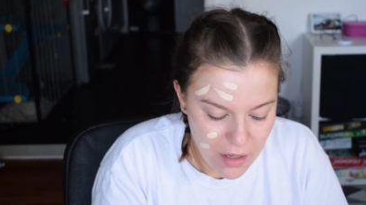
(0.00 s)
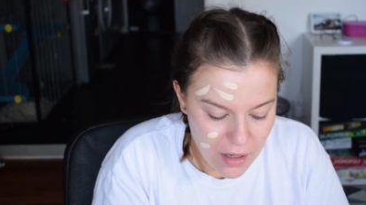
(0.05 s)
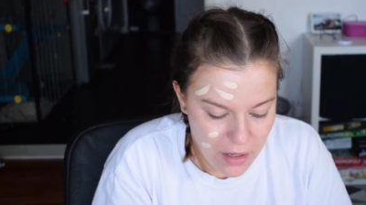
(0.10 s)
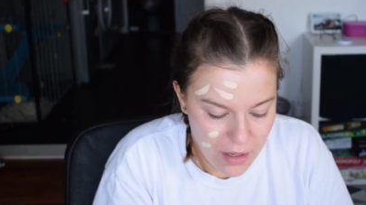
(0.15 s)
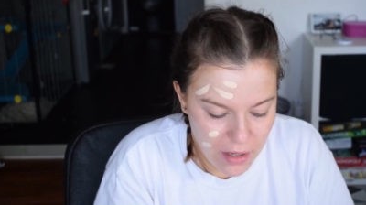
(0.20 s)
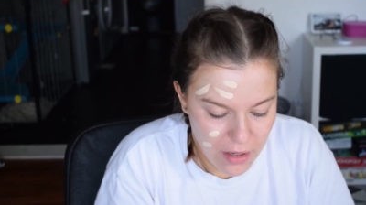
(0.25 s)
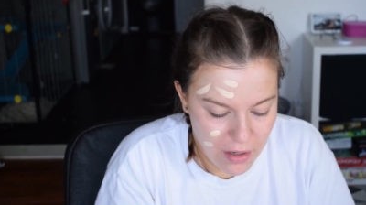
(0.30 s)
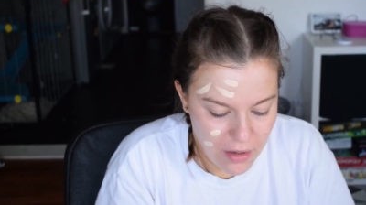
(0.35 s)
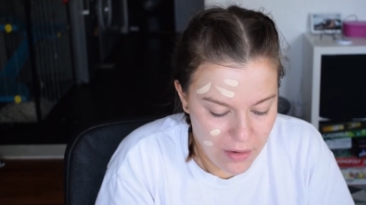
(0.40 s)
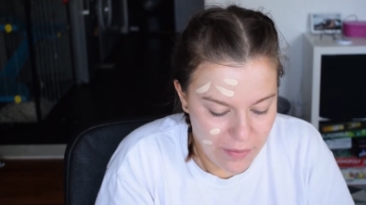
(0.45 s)

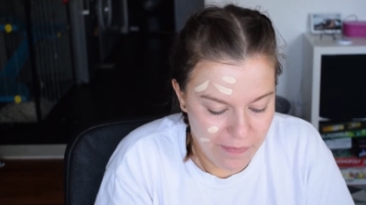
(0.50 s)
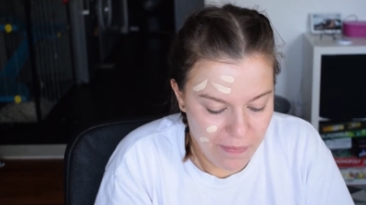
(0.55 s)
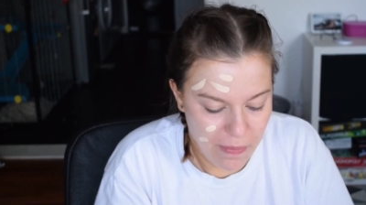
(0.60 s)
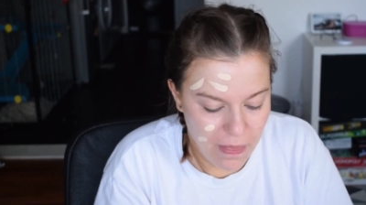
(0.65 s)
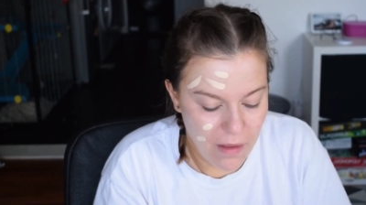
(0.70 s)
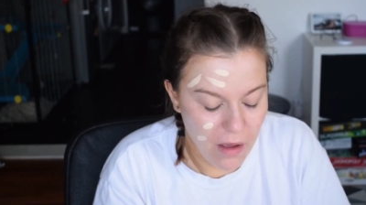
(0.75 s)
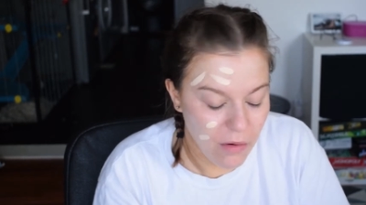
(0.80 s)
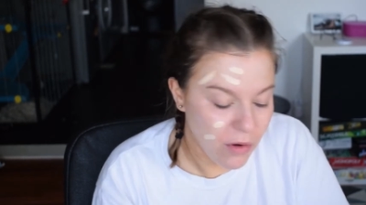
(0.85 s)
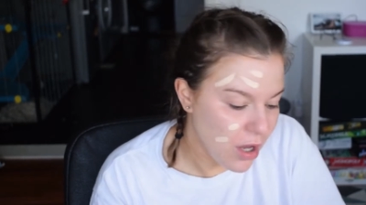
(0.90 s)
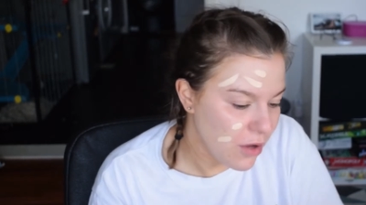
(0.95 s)

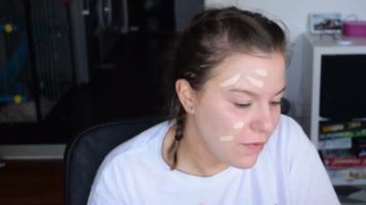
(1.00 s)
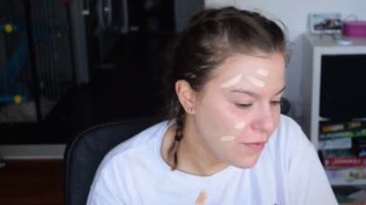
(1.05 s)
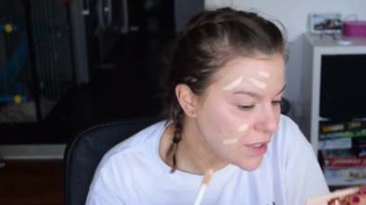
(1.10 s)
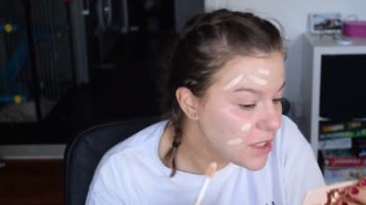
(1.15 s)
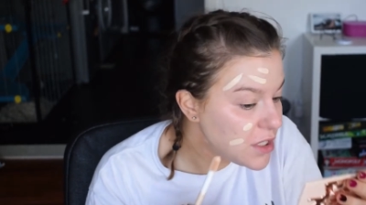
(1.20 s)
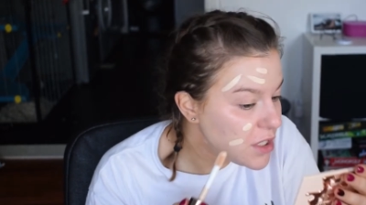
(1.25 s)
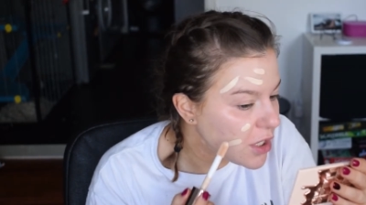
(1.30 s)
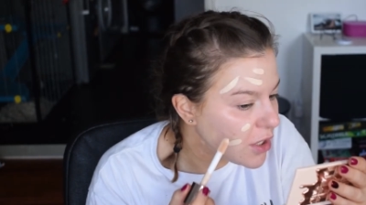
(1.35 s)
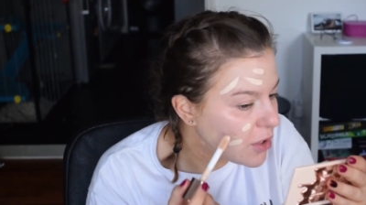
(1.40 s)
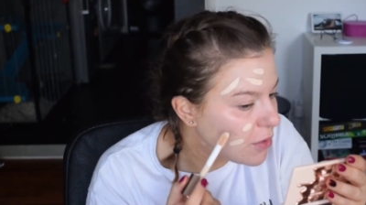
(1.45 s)
I'll go for
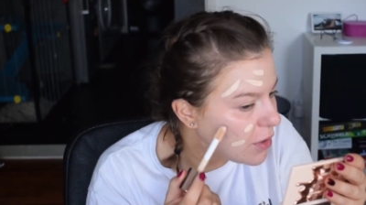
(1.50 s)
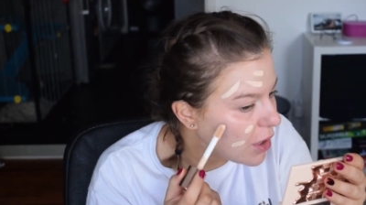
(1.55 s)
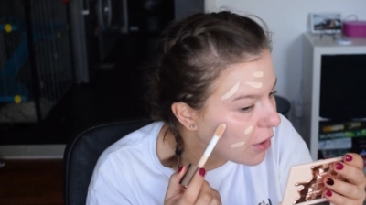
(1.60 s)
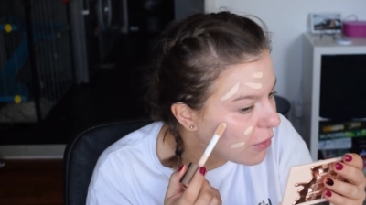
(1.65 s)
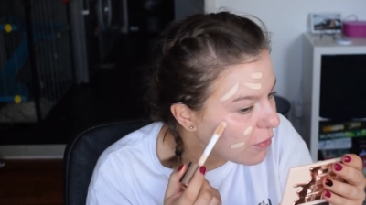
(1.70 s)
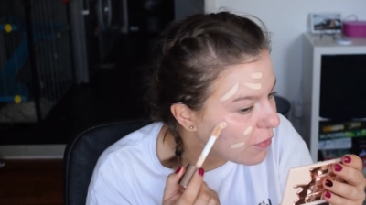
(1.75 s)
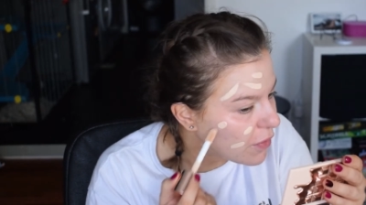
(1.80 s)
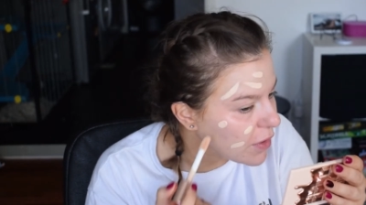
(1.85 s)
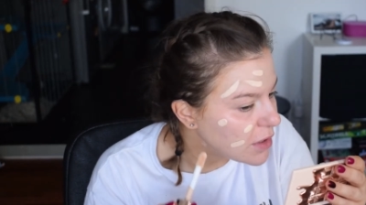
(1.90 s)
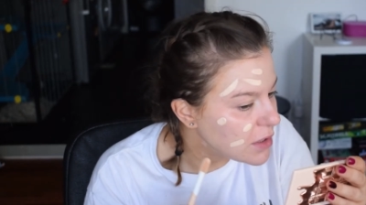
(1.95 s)
2 doe
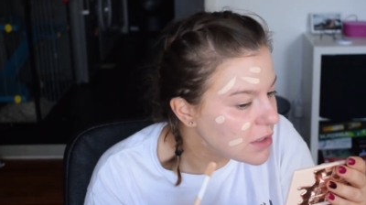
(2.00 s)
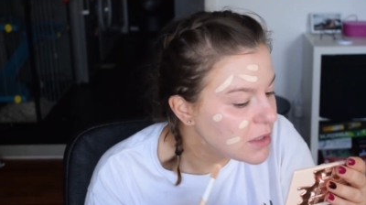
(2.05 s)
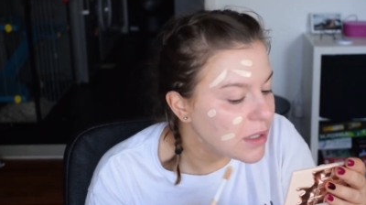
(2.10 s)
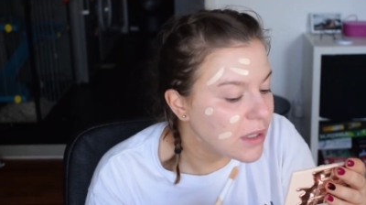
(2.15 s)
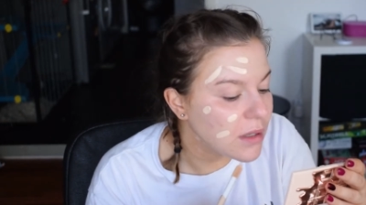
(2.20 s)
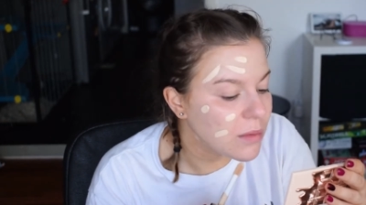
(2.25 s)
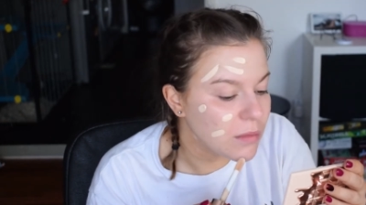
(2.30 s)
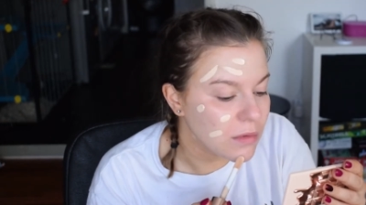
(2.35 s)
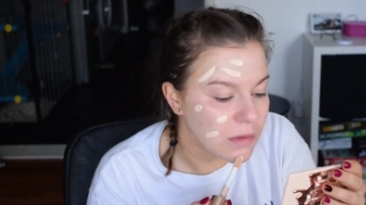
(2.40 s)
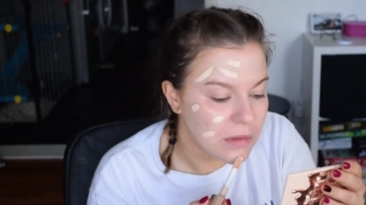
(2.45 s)
foots
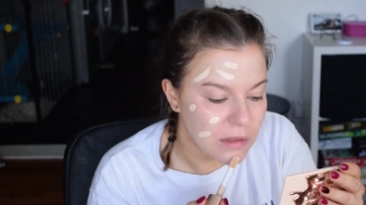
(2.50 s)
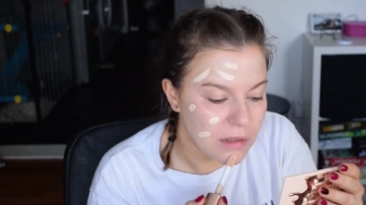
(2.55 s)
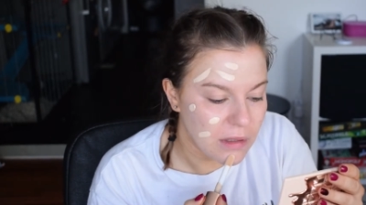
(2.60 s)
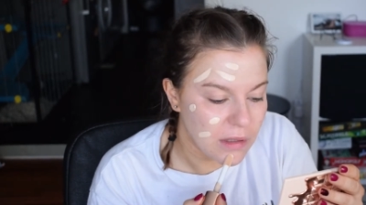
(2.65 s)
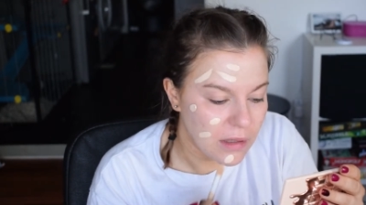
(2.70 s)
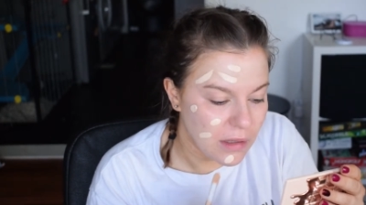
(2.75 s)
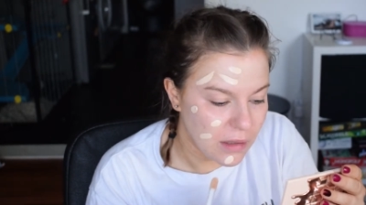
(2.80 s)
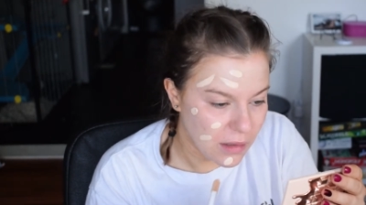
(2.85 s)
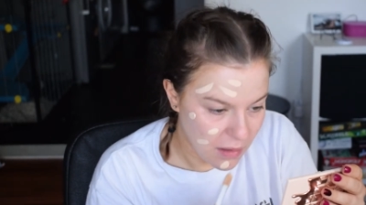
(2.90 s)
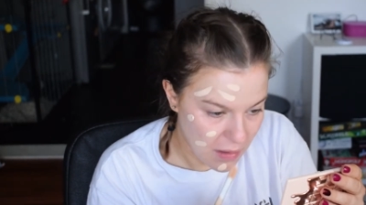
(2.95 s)
and we'll
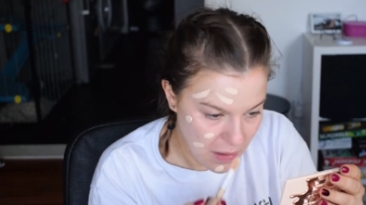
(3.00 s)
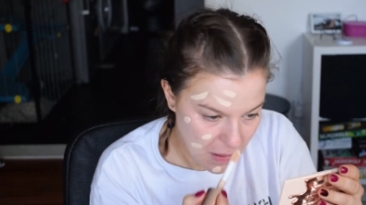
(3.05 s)
see